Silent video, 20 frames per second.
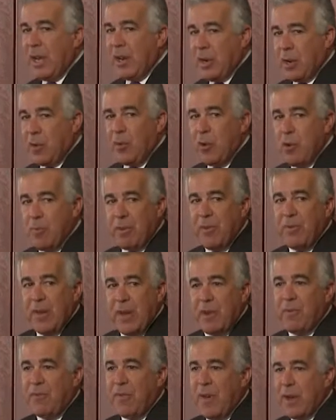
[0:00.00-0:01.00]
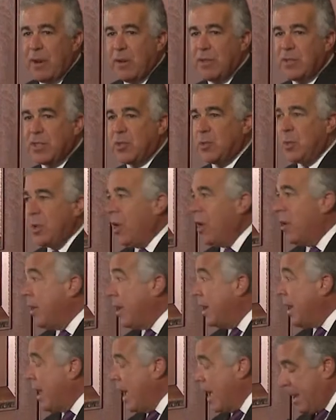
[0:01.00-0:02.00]
in a group of innovators as we are
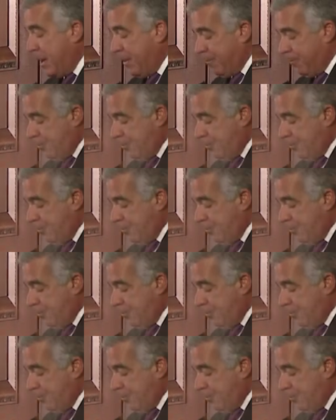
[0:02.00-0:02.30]
today,